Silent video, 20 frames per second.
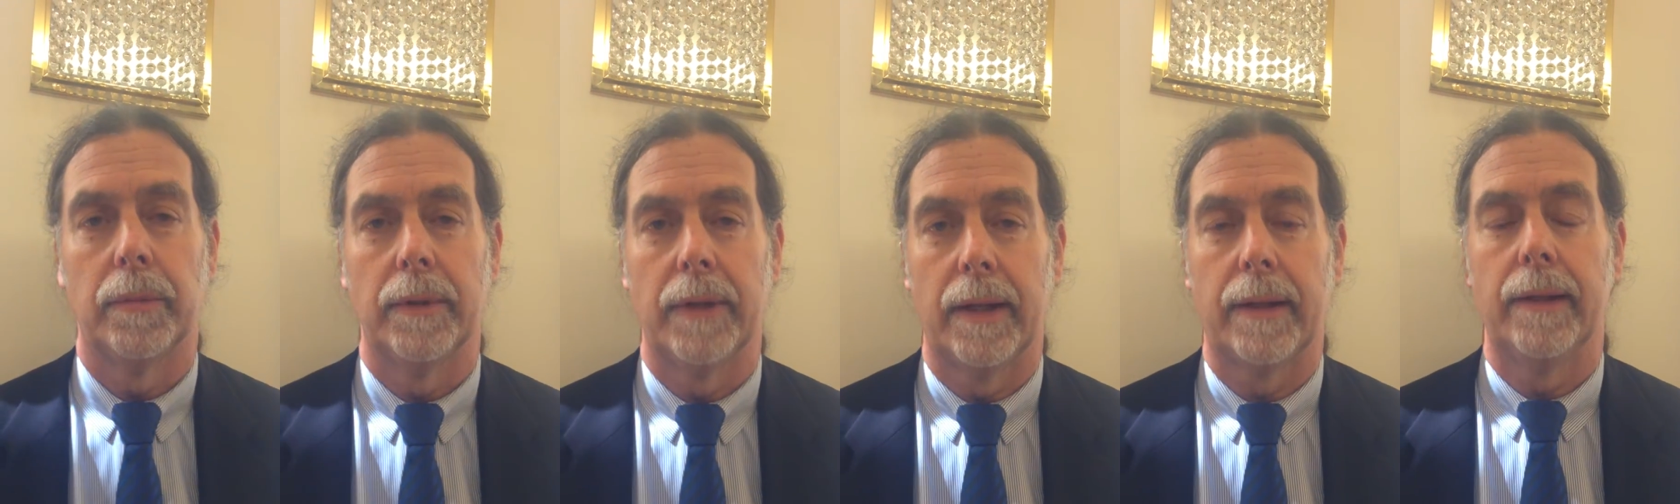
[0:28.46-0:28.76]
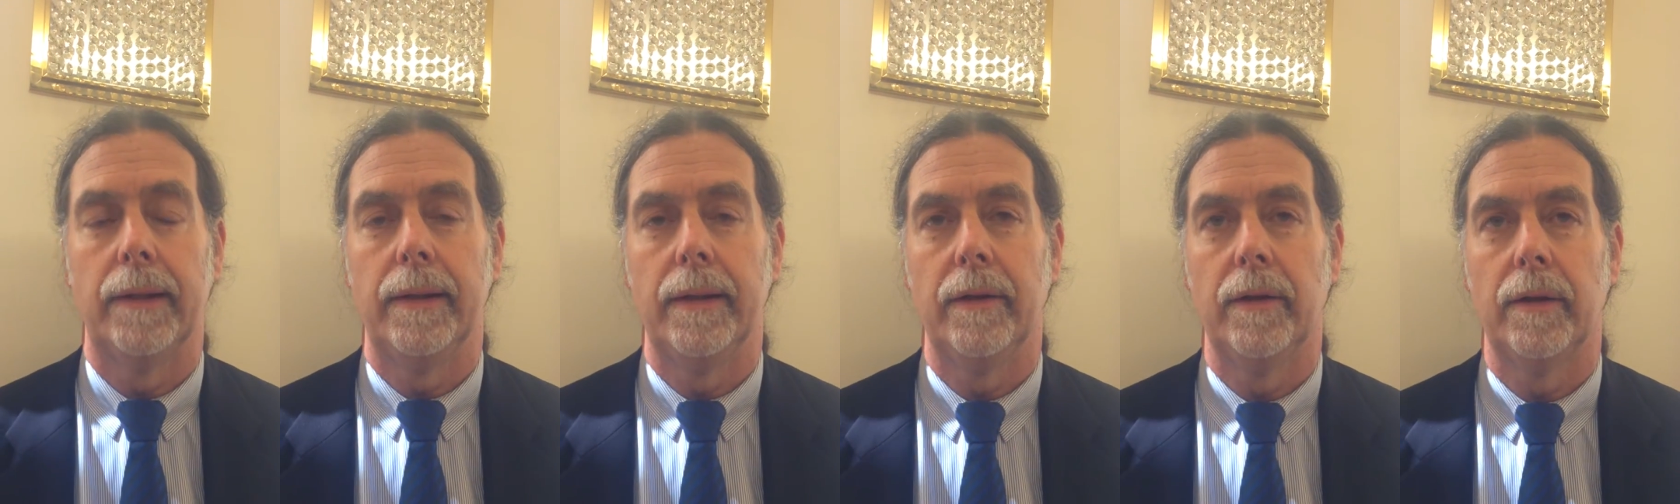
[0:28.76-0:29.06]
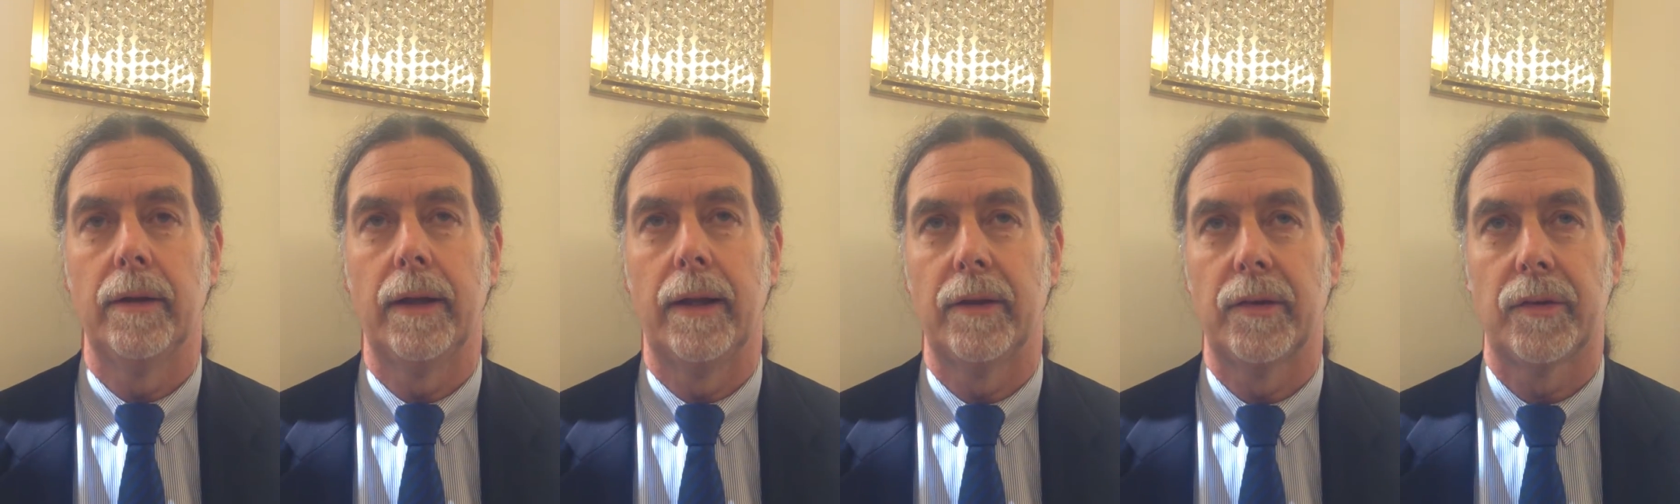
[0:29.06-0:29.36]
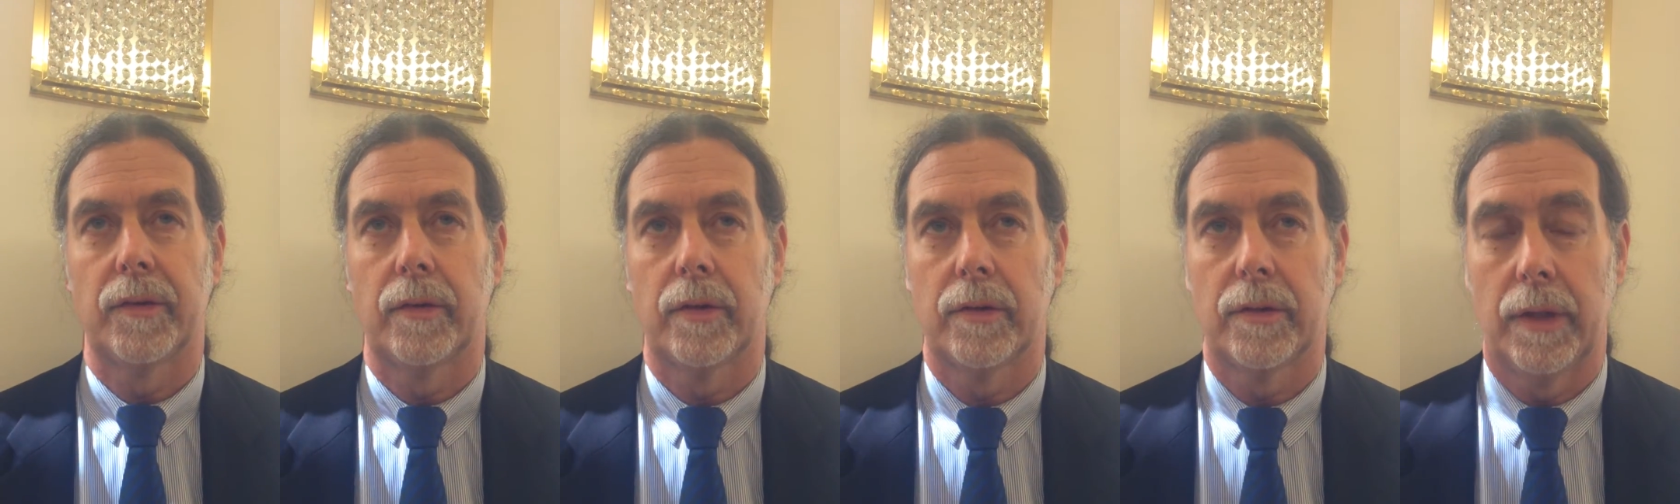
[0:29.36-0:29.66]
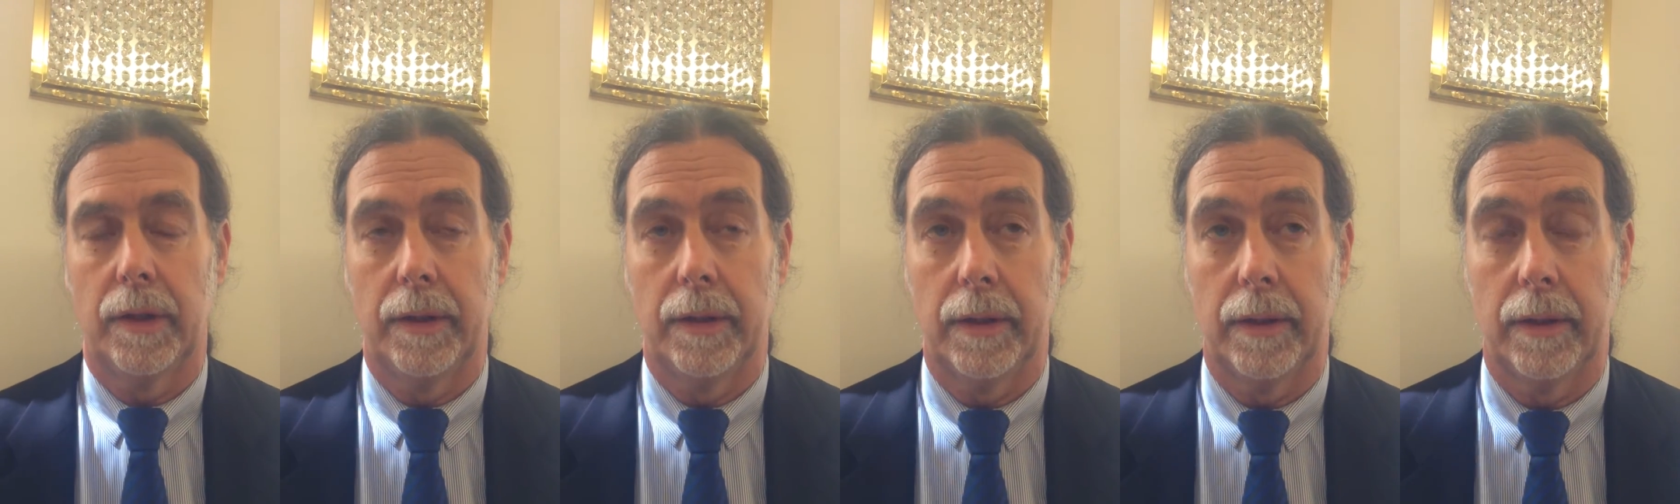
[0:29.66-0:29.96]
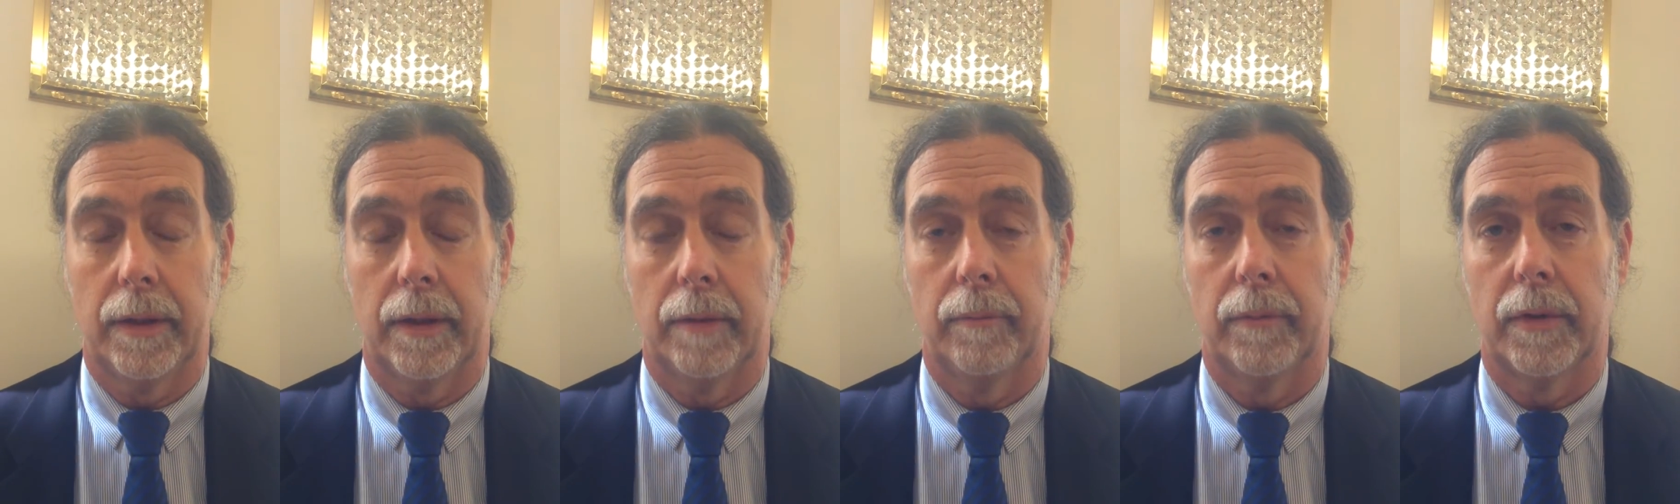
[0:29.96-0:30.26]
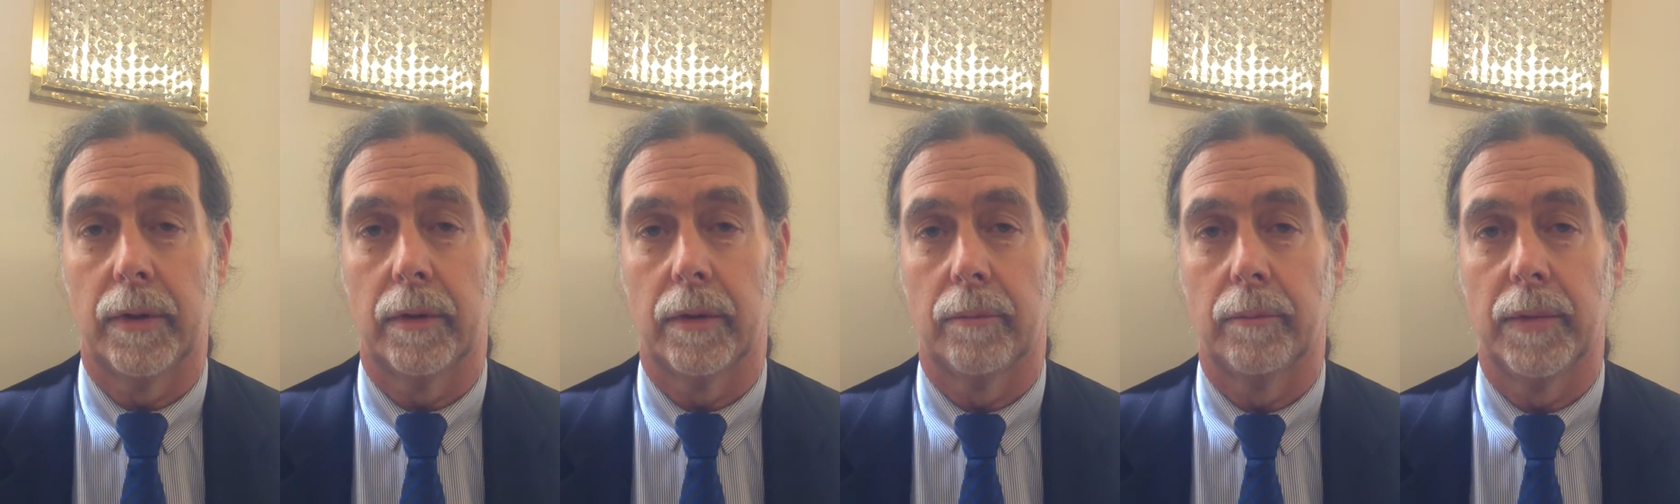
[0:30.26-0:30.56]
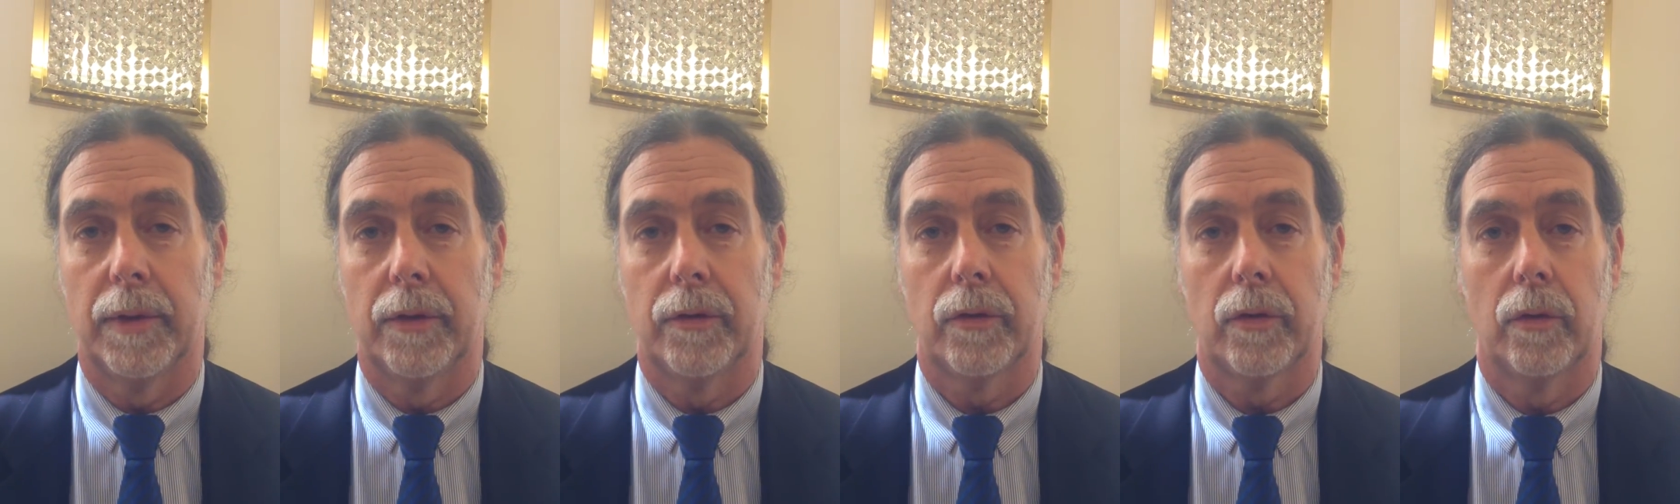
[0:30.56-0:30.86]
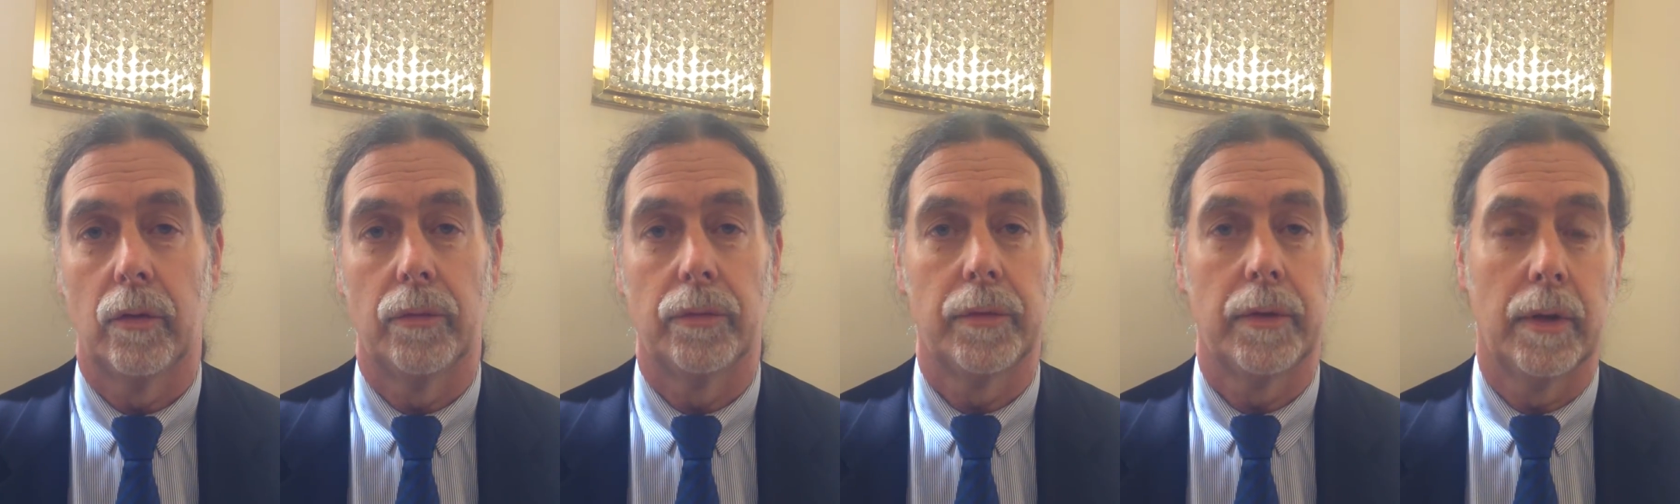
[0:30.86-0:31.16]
luckily, last Sunday, the Minister of